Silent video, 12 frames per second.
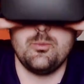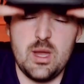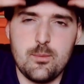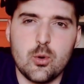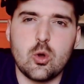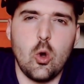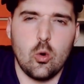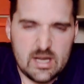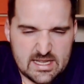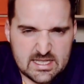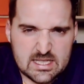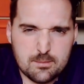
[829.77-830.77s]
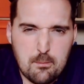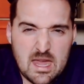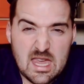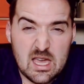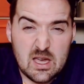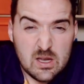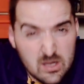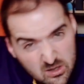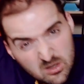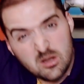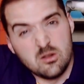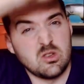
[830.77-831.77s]
people call it smear
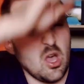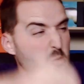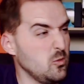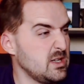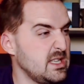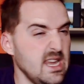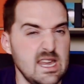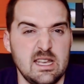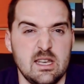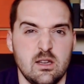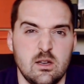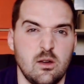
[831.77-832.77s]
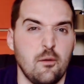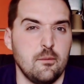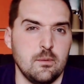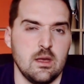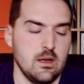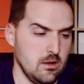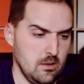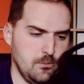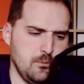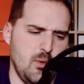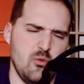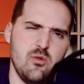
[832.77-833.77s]
ghosting,
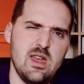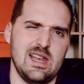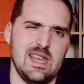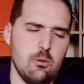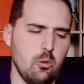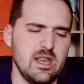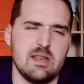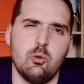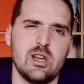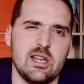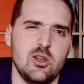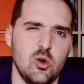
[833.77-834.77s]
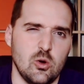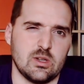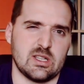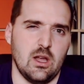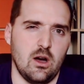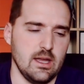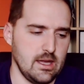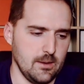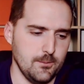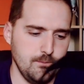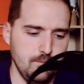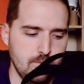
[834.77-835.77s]
but really, what it looks like
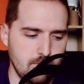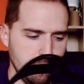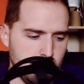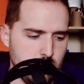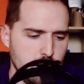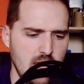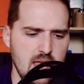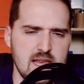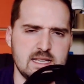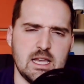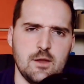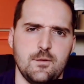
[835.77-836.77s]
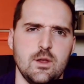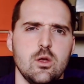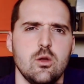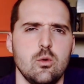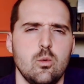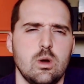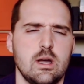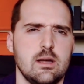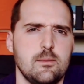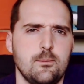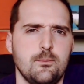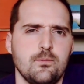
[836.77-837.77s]
is if you
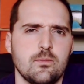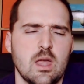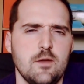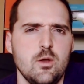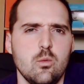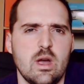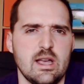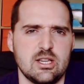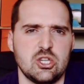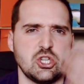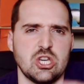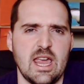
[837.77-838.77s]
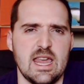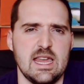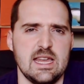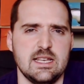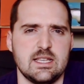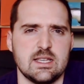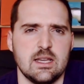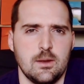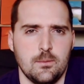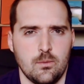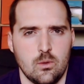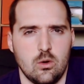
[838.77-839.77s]
wear shades,
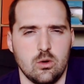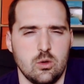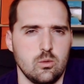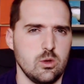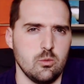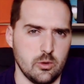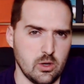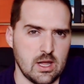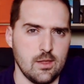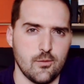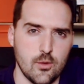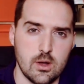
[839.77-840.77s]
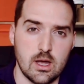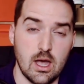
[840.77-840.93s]
or you were looking through